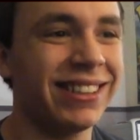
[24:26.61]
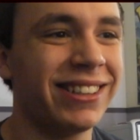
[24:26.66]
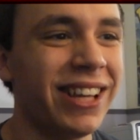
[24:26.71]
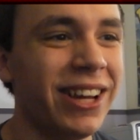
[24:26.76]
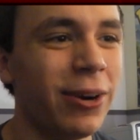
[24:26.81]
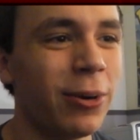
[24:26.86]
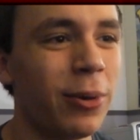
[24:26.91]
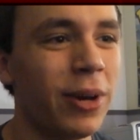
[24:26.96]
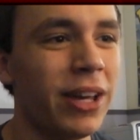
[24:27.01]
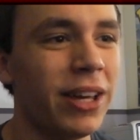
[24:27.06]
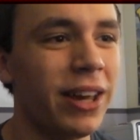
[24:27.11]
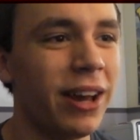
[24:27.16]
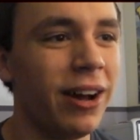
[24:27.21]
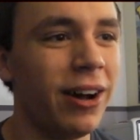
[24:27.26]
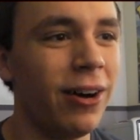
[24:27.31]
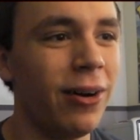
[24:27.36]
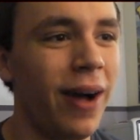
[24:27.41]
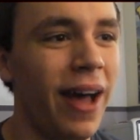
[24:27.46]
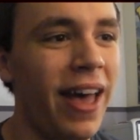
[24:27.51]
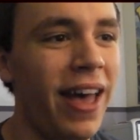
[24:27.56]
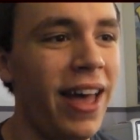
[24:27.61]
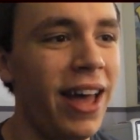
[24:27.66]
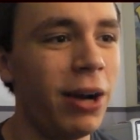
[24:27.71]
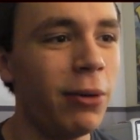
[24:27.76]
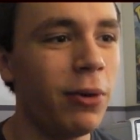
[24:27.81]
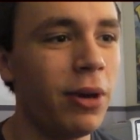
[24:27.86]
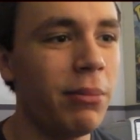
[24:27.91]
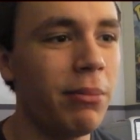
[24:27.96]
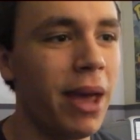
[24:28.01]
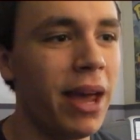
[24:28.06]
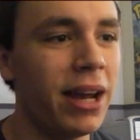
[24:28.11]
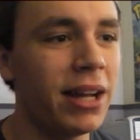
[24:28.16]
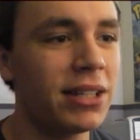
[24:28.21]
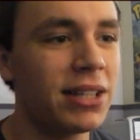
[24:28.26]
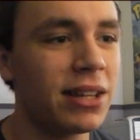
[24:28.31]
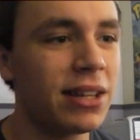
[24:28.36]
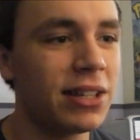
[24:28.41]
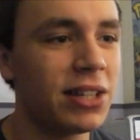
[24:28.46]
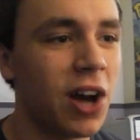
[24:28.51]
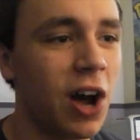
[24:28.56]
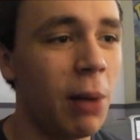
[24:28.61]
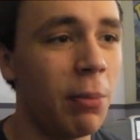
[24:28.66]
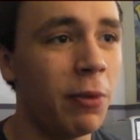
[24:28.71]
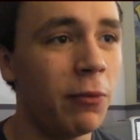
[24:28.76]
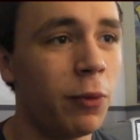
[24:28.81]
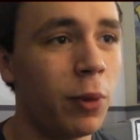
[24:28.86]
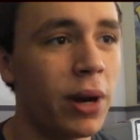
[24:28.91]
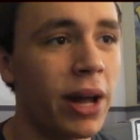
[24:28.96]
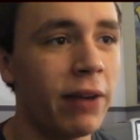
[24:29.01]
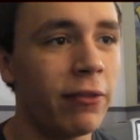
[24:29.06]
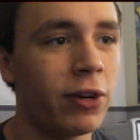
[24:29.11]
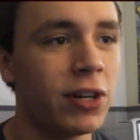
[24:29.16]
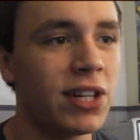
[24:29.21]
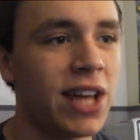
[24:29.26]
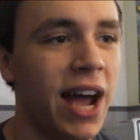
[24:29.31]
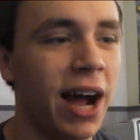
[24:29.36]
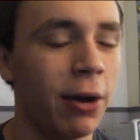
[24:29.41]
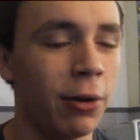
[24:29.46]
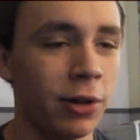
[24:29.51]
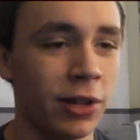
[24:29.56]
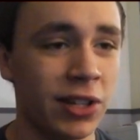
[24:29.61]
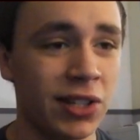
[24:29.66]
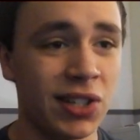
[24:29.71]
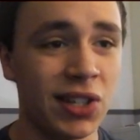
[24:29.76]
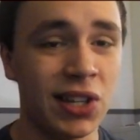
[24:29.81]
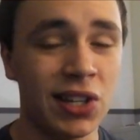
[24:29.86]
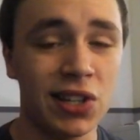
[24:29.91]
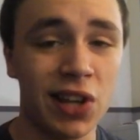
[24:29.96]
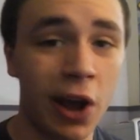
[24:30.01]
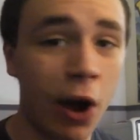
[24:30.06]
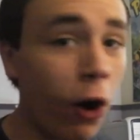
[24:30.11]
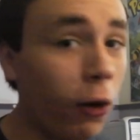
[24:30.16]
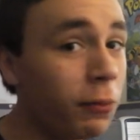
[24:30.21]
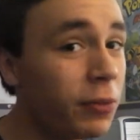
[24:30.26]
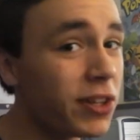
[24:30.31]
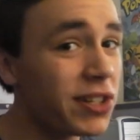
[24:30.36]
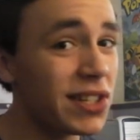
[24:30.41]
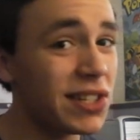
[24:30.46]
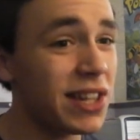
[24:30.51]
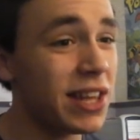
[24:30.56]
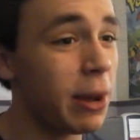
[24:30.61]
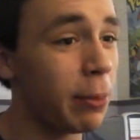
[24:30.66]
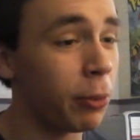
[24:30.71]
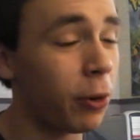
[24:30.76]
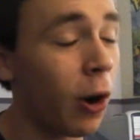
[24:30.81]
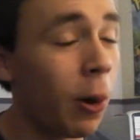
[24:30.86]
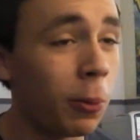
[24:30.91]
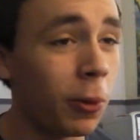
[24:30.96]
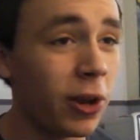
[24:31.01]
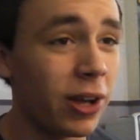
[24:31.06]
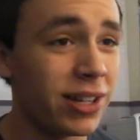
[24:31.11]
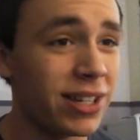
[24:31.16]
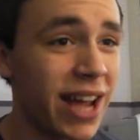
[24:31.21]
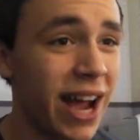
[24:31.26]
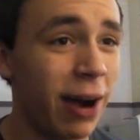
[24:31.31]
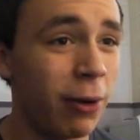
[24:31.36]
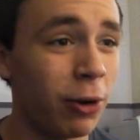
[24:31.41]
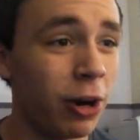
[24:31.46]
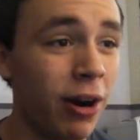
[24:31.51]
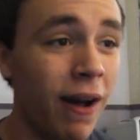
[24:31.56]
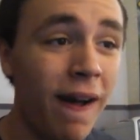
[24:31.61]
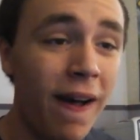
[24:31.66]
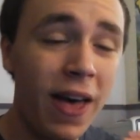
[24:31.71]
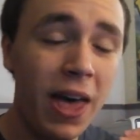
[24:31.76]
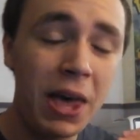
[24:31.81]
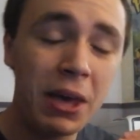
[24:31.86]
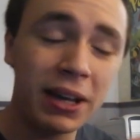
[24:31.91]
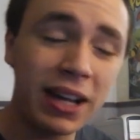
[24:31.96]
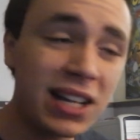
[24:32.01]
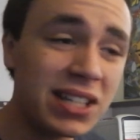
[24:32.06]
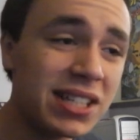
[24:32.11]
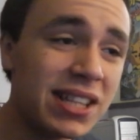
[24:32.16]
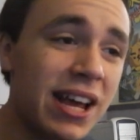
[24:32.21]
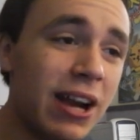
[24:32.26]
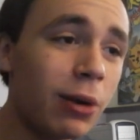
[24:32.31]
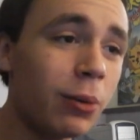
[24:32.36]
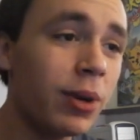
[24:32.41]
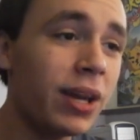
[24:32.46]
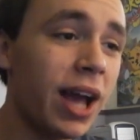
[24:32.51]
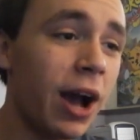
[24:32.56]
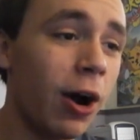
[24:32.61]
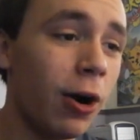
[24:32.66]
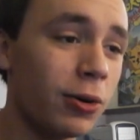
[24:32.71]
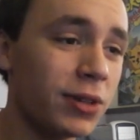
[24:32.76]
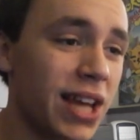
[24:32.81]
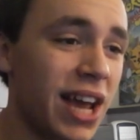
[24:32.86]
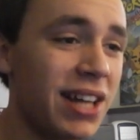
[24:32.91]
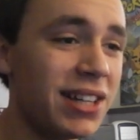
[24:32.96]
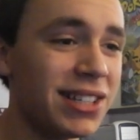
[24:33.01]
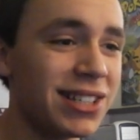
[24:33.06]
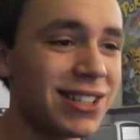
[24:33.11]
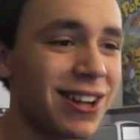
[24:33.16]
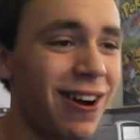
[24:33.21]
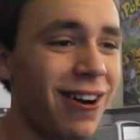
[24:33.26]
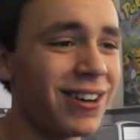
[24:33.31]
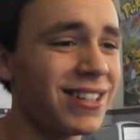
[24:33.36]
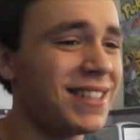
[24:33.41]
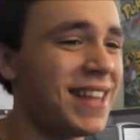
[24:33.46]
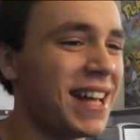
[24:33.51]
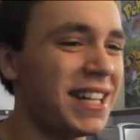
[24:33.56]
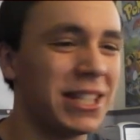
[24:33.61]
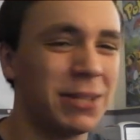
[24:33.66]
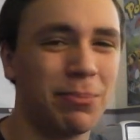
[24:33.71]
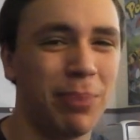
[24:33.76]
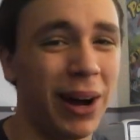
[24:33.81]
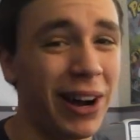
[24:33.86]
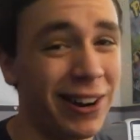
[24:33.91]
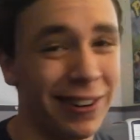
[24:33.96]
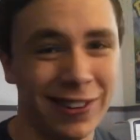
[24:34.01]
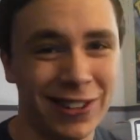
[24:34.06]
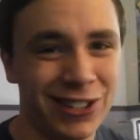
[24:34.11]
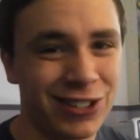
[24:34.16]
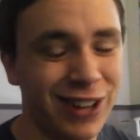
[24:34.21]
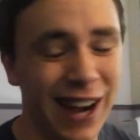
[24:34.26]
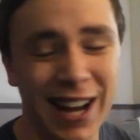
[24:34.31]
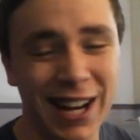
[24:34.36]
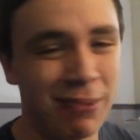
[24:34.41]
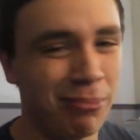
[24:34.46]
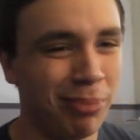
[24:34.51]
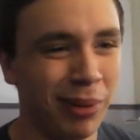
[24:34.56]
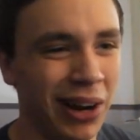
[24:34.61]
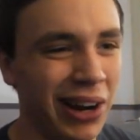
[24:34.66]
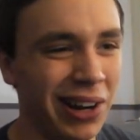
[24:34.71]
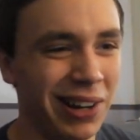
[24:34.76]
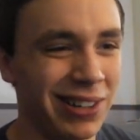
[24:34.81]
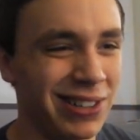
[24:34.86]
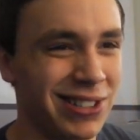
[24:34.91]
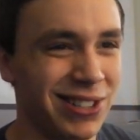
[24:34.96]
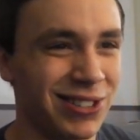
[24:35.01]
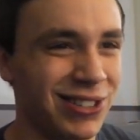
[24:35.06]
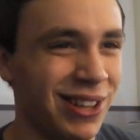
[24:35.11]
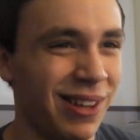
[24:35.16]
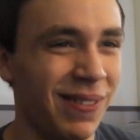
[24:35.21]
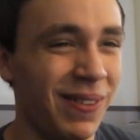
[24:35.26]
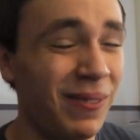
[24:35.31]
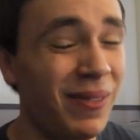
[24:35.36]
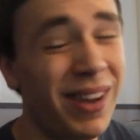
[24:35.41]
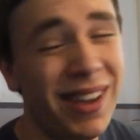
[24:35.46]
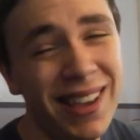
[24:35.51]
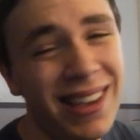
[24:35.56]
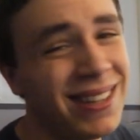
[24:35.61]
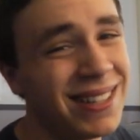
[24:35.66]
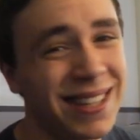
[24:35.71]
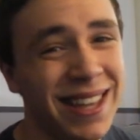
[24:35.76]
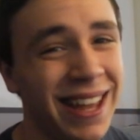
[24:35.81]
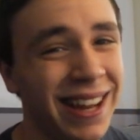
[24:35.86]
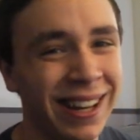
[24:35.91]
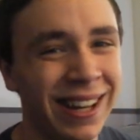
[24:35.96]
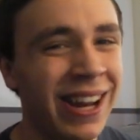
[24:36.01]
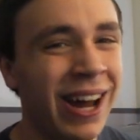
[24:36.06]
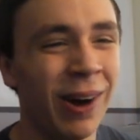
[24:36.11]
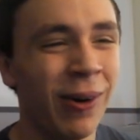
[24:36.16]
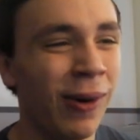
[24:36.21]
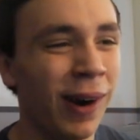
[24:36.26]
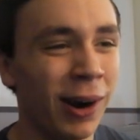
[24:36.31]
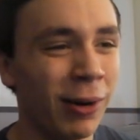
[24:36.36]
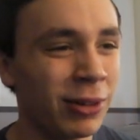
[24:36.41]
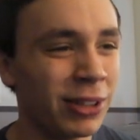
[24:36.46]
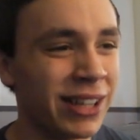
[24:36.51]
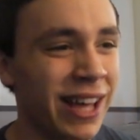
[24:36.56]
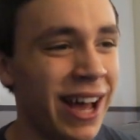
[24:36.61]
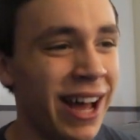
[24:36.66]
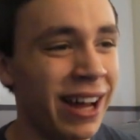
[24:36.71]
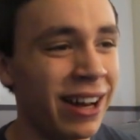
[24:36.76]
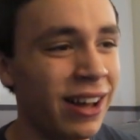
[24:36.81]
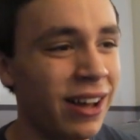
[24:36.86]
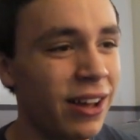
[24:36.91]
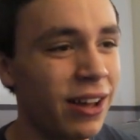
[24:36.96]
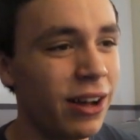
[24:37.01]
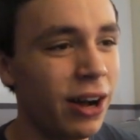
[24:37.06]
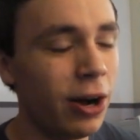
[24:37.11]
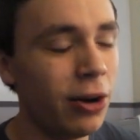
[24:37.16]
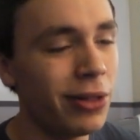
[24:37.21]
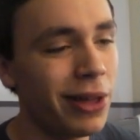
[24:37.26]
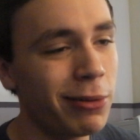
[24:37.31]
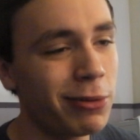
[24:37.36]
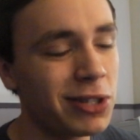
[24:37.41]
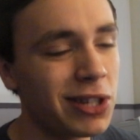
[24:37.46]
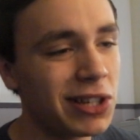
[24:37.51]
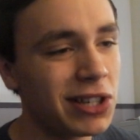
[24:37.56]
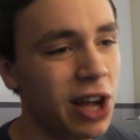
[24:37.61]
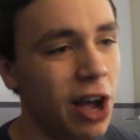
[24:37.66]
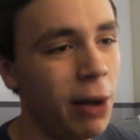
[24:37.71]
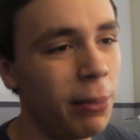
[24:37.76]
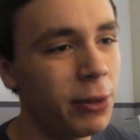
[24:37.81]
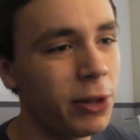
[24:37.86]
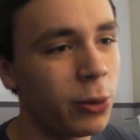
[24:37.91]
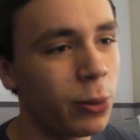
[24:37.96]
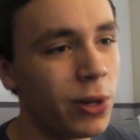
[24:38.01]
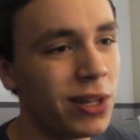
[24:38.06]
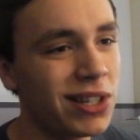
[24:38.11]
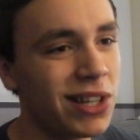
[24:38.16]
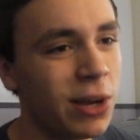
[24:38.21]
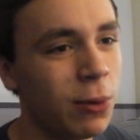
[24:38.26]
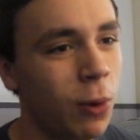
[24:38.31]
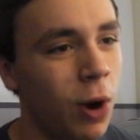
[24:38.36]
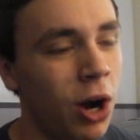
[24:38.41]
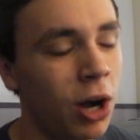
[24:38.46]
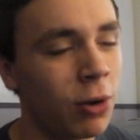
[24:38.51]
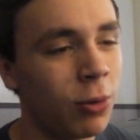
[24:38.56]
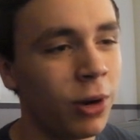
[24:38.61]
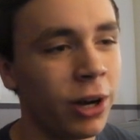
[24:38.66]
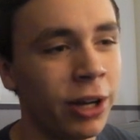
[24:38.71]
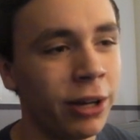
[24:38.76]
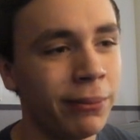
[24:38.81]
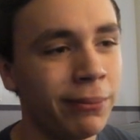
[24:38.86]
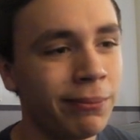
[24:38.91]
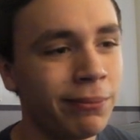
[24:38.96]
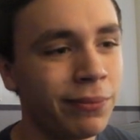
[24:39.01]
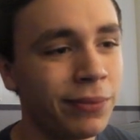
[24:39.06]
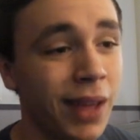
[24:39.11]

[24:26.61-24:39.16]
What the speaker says: There we go, and we made it to the top of whatever tower this is. I hope this is the appropriate tower, because there we go, 10 stars, that spider's trying to bite us or something, but he's getting nowhere with that. Oh, that was the top of the risky walkway.